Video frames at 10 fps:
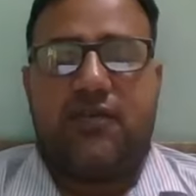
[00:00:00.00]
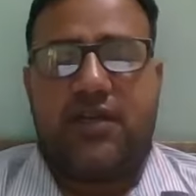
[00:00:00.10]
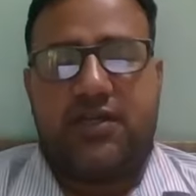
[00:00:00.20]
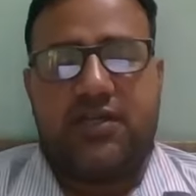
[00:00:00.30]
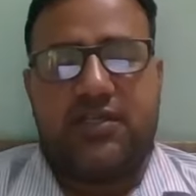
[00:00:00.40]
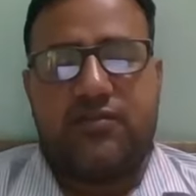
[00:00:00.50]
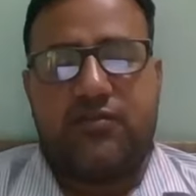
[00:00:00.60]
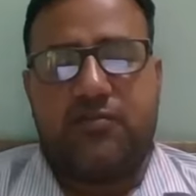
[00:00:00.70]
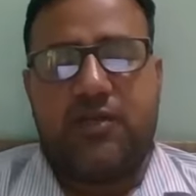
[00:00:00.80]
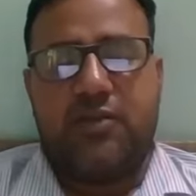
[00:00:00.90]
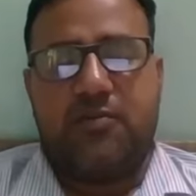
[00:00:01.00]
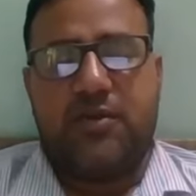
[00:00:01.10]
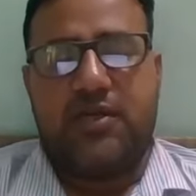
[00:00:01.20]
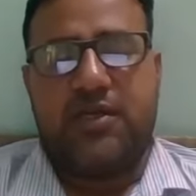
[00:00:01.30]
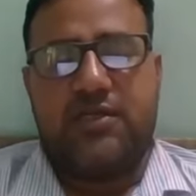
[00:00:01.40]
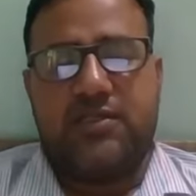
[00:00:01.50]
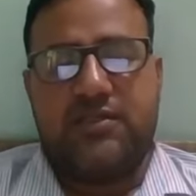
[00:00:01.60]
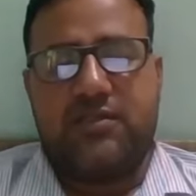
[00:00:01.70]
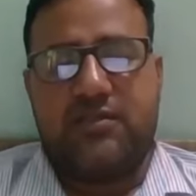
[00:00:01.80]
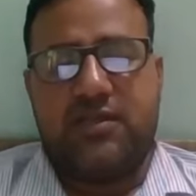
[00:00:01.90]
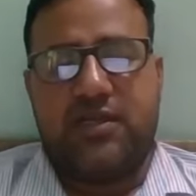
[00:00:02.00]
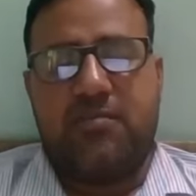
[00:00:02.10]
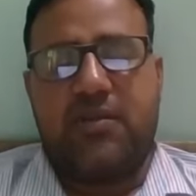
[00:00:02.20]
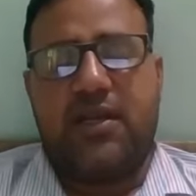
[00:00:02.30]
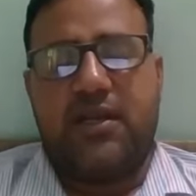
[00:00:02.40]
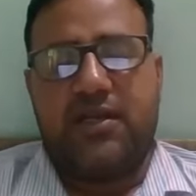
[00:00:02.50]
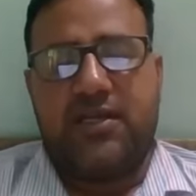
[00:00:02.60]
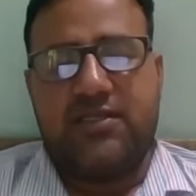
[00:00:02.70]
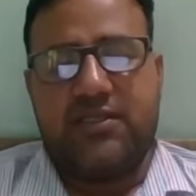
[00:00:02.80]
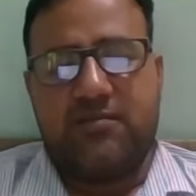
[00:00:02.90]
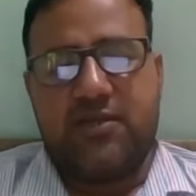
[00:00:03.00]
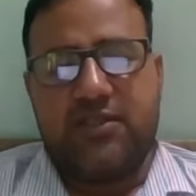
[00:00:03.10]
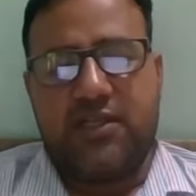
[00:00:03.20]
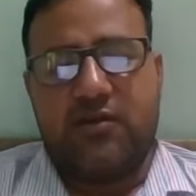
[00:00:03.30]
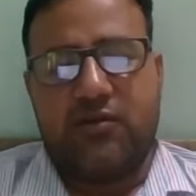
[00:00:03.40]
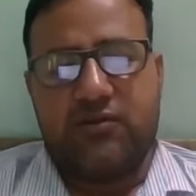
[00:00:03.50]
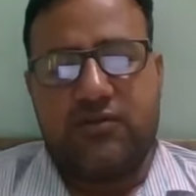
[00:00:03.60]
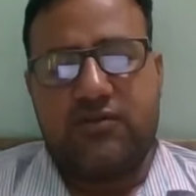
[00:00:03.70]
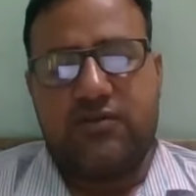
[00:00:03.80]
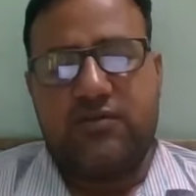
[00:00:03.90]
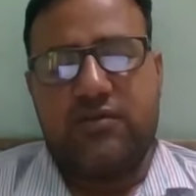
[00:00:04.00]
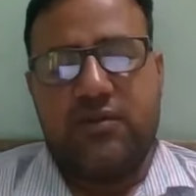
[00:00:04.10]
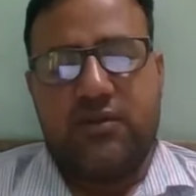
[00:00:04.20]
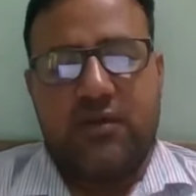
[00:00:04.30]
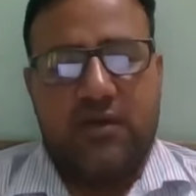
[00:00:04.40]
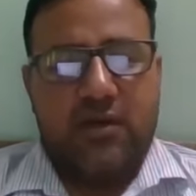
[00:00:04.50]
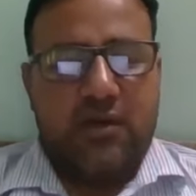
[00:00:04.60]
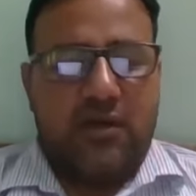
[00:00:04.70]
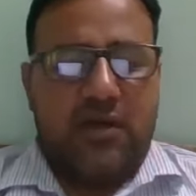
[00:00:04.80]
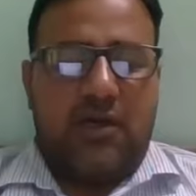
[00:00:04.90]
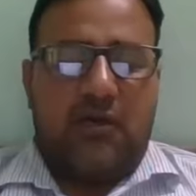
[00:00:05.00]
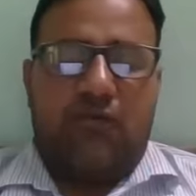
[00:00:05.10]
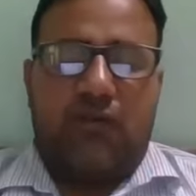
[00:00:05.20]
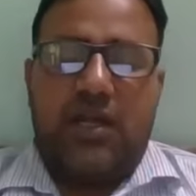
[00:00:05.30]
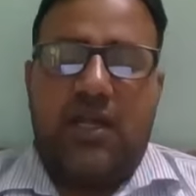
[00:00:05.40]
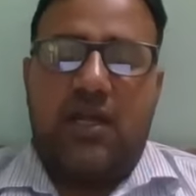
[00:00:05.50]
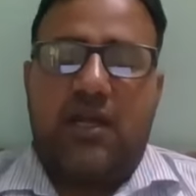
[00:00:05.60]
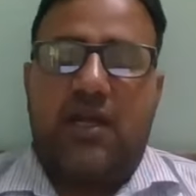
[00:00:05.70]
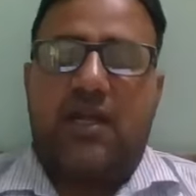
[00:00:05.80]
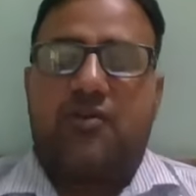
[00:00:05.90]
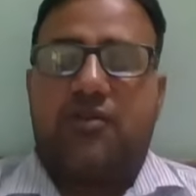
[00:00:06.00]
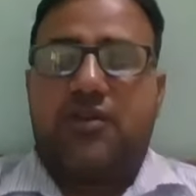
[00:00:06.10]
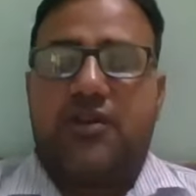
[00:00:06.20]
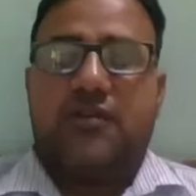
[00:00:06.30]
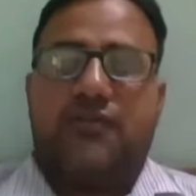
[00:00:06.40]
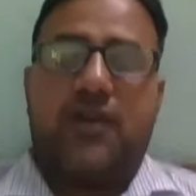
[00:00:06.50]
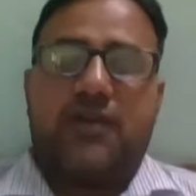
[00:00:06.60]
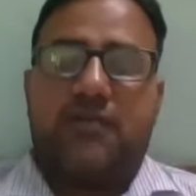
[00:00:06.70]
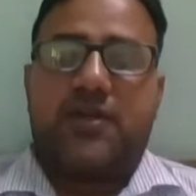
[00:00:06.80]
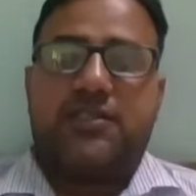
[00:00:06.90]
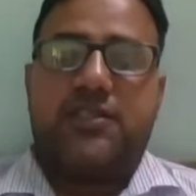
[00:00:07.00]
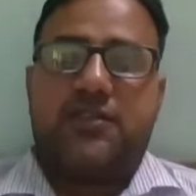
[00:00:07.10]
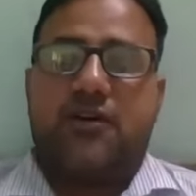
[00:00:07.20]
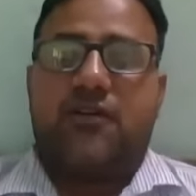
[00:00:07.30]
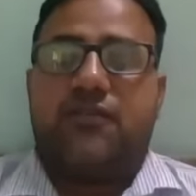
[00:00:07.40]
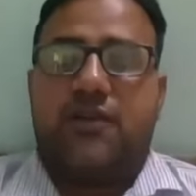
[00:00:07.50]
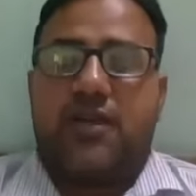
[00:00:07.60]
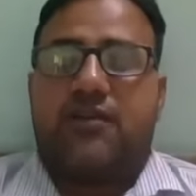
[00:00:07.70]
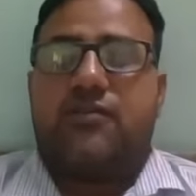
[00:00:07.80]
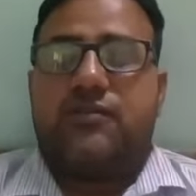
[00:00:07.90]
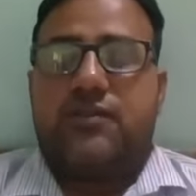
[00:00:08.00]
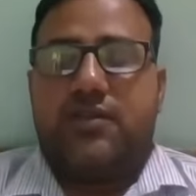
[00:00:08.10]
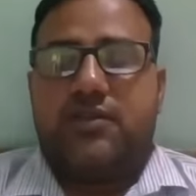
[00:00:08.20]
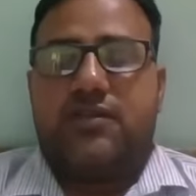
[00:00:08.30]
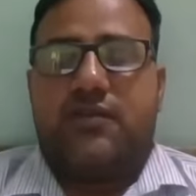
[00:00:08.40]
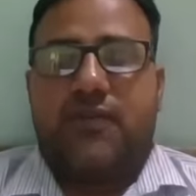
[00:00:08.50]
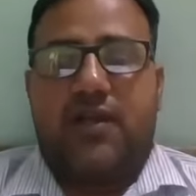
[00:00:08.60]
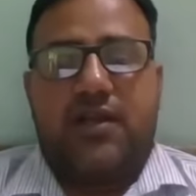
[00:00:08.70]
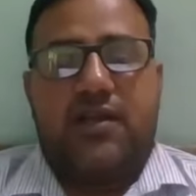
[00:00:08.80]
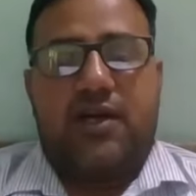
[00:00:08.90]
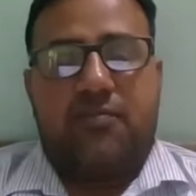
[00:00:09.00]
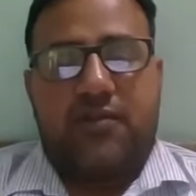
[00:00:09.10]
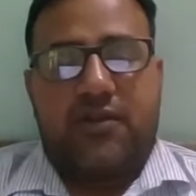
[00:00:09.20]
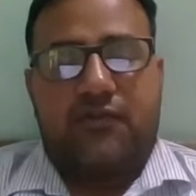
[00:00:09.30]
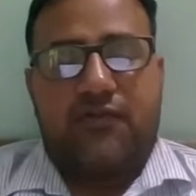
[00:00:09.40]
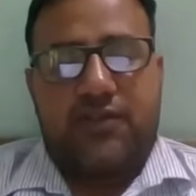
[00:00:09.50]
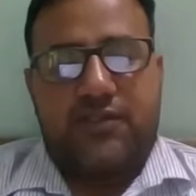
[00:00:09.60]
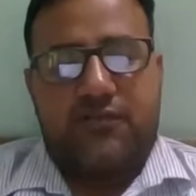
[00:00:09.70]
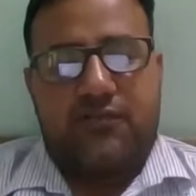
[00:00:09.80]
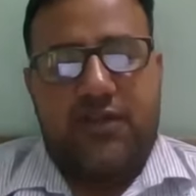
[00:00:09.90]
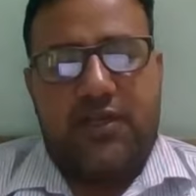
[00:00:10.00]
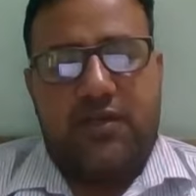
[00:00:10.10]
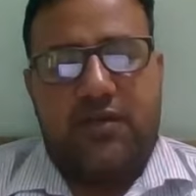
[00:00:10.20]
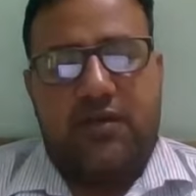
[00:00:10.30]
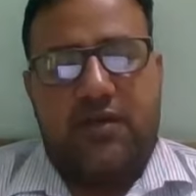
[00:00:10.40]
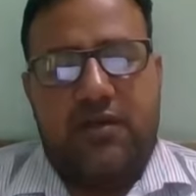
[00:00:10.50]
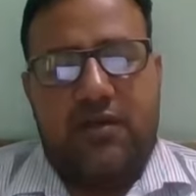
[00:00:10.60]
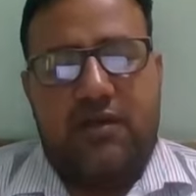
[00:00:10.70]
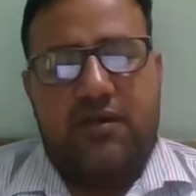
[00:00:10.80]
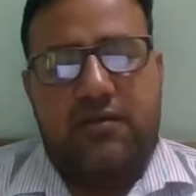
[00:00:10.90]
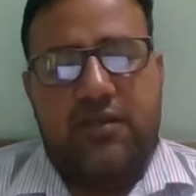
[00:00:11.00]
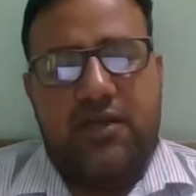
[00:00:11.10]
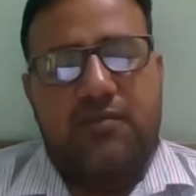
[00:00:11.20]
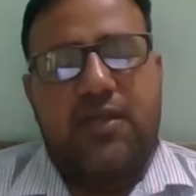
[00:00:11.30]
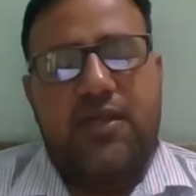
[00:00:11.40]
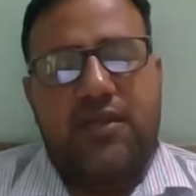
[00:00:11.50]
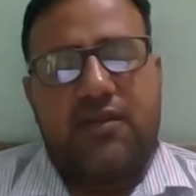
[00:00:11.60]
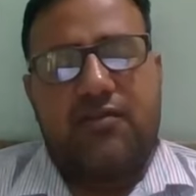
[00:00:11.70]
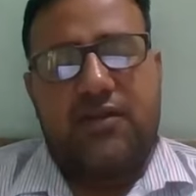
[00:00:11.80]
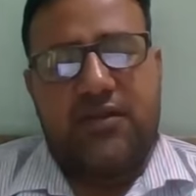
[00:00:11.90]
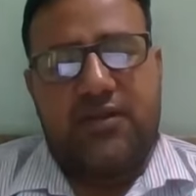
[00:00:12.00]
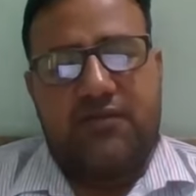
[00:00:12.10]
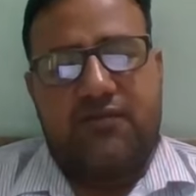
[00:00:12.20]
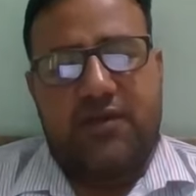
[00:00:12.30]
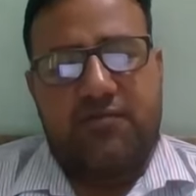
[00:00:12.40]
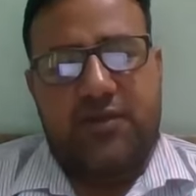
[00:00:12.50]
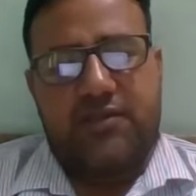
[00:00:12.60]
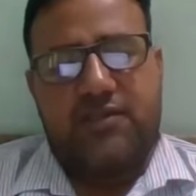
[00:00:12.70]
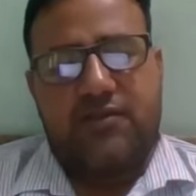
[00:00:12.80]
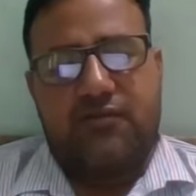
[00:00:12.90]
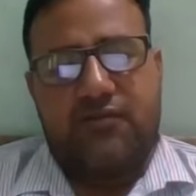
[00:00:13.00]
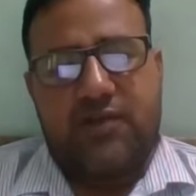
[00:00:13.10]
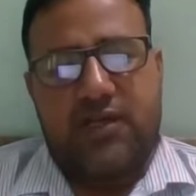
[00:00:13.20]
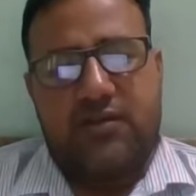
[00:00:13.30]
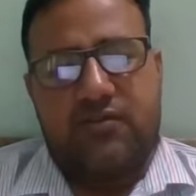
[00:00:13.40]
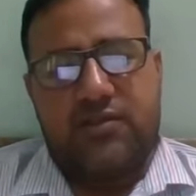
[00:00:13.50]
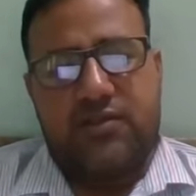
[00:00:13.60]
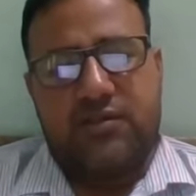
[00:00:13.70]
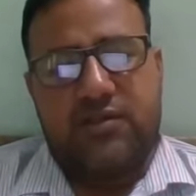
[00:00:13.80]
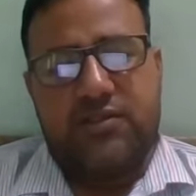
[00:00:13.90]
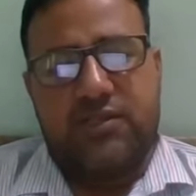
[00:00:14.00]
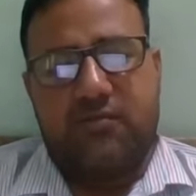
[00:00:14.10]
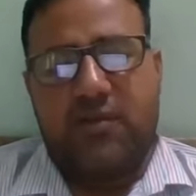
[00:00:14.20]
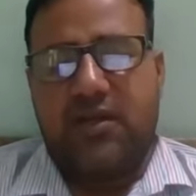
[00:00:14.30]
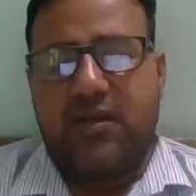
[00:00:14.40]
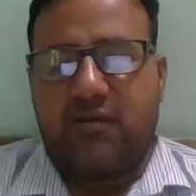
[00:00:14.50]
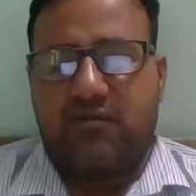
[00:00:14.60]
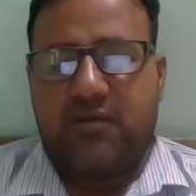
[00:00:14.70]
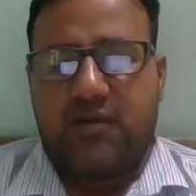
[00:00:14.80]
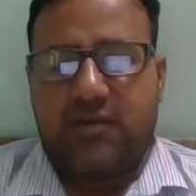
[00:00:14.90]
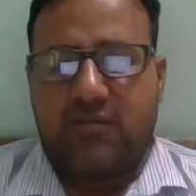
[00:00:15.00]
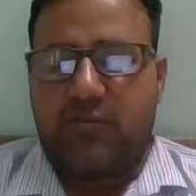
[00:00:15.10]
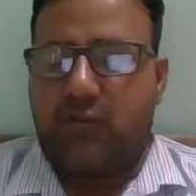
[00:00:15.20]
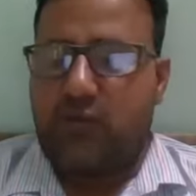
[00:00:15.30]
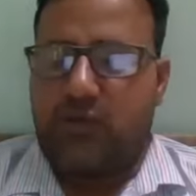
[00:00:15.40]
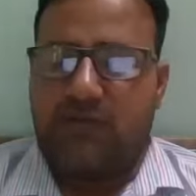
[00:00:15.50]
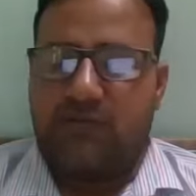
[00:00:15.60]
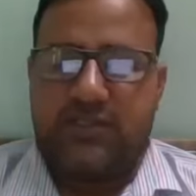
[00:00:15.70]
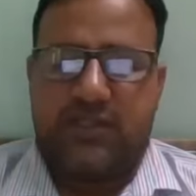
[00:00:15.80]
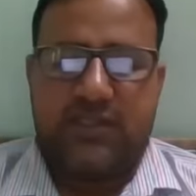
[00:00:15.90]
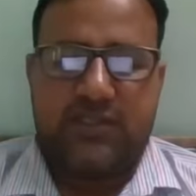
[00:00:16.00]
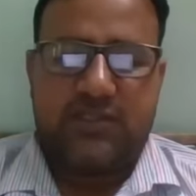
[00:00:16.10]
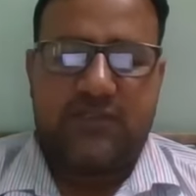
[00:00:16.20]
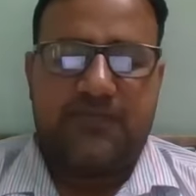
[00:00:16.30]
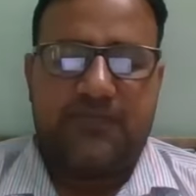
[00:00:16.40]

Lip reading: per hectares of NPK is applied as a basal dose, while 25 kg of nitrogen is applied after first weeding, and the remaining 25 kg of nitrogen is applied after root drip stage.